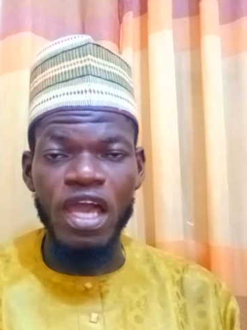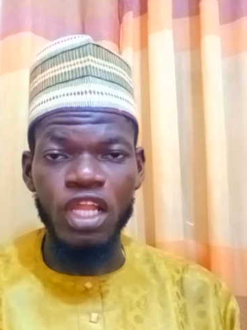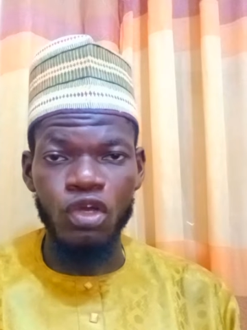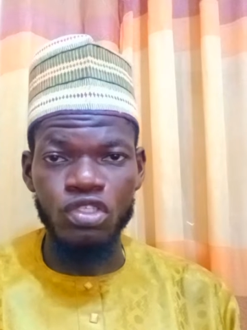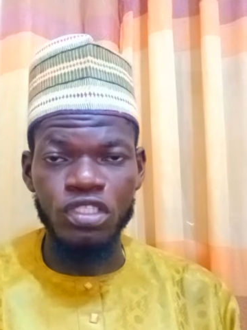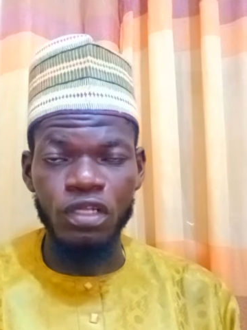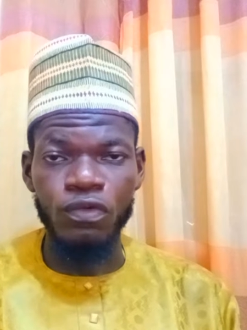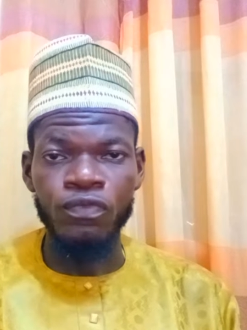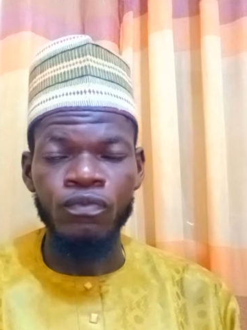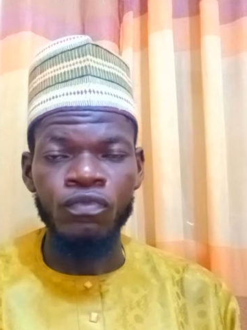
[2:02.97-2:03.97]

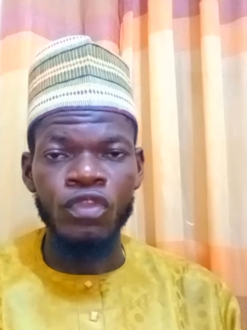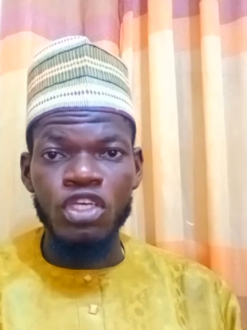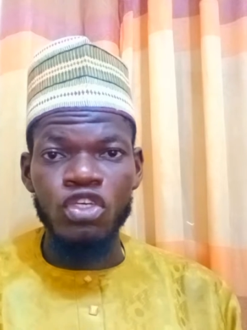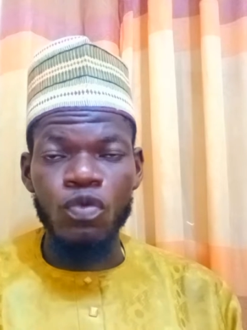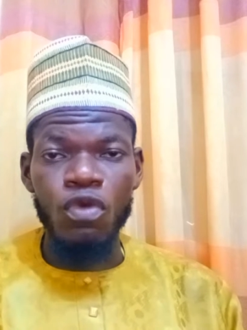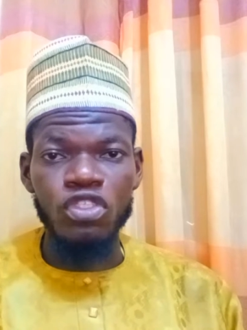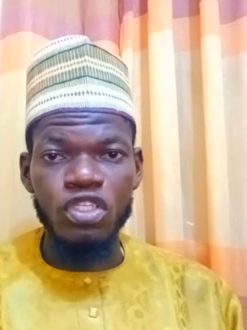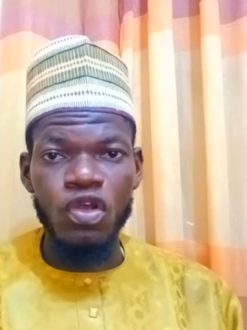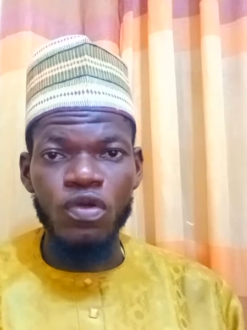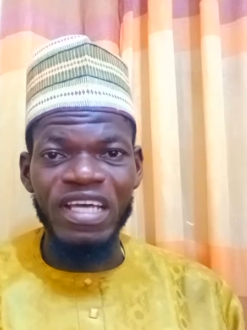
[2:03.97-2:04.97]
Al-Ghuslu. You
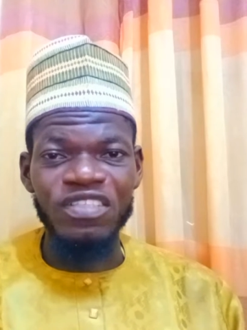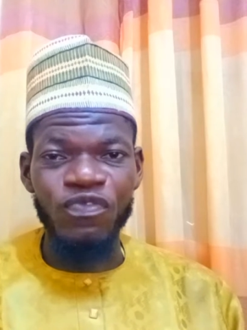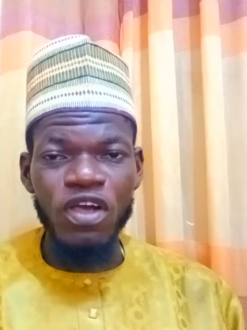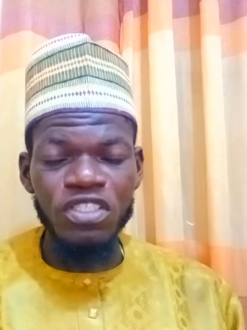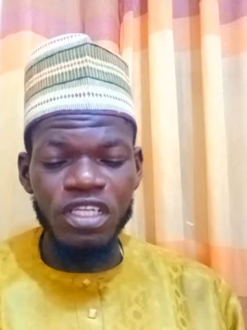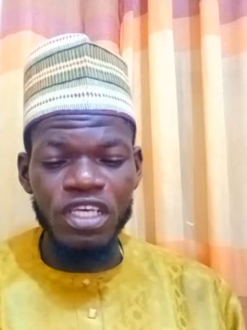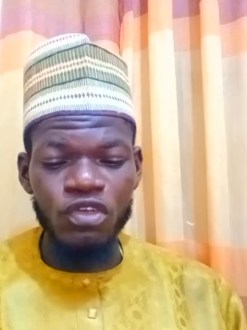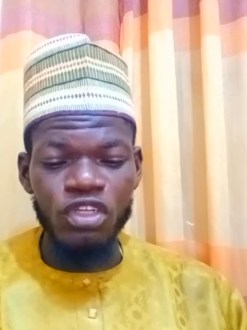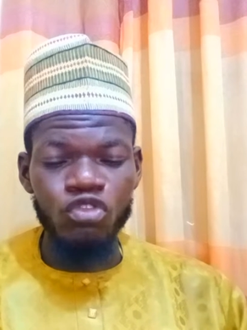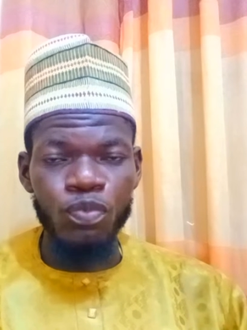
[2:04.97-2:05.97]
must know that firstly,
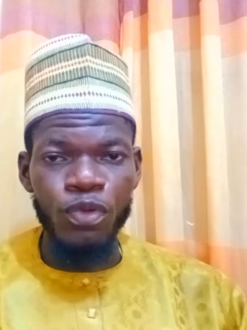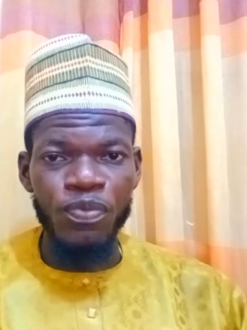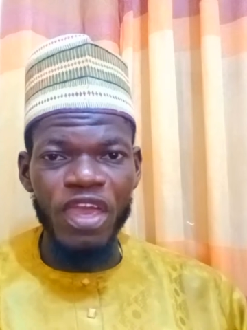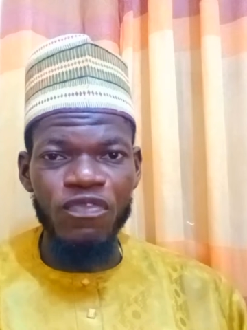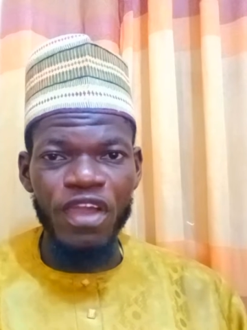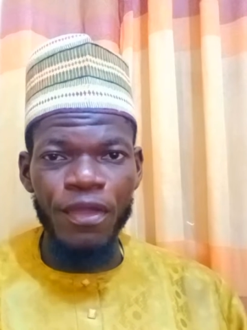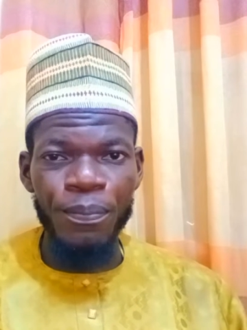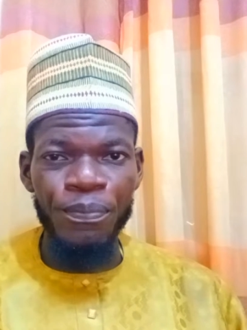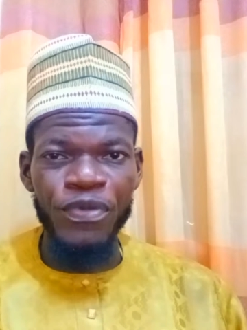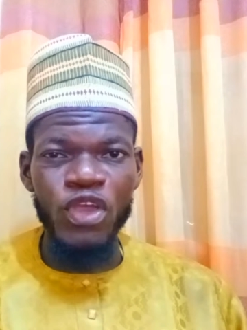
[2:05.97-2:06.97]
you need to prepare very
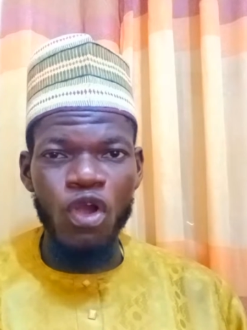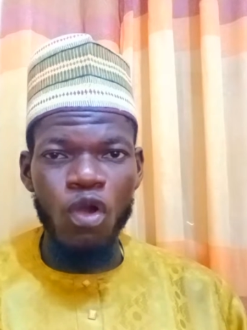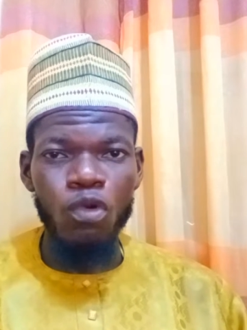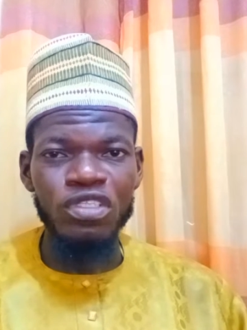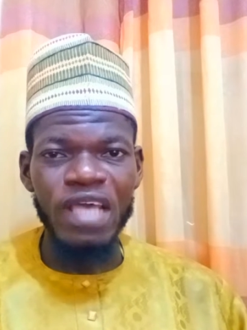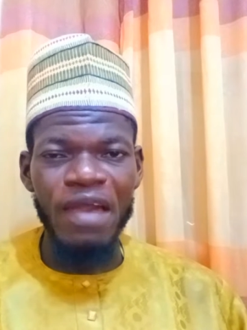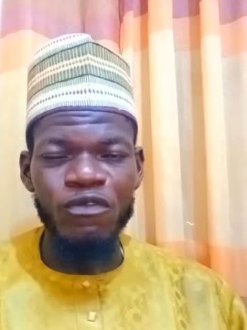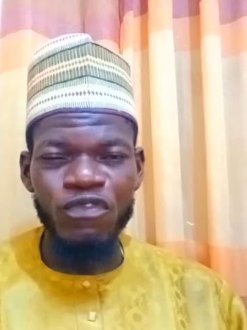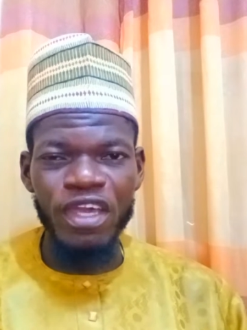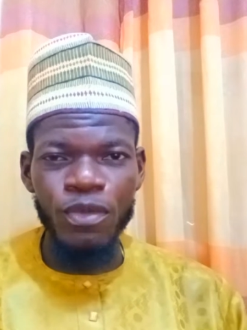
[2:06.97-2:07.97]
pure water,
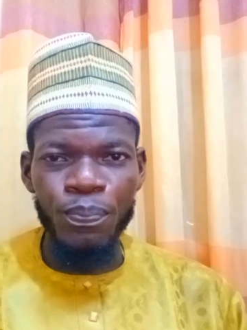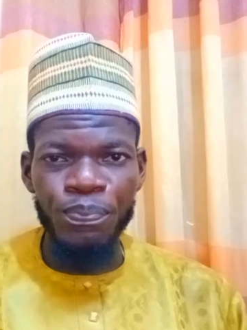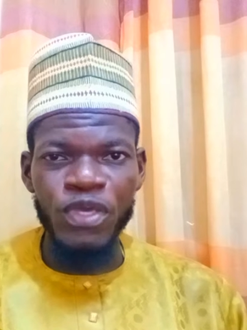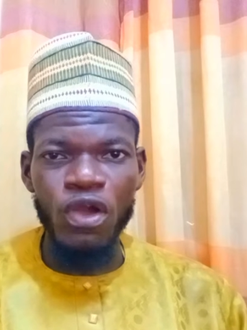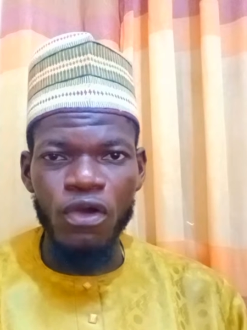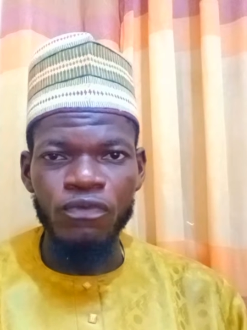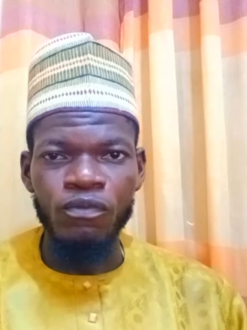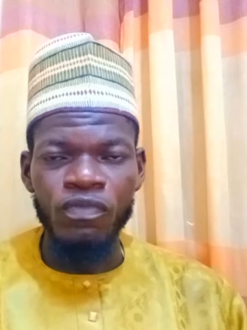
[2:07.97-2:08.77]
very pure.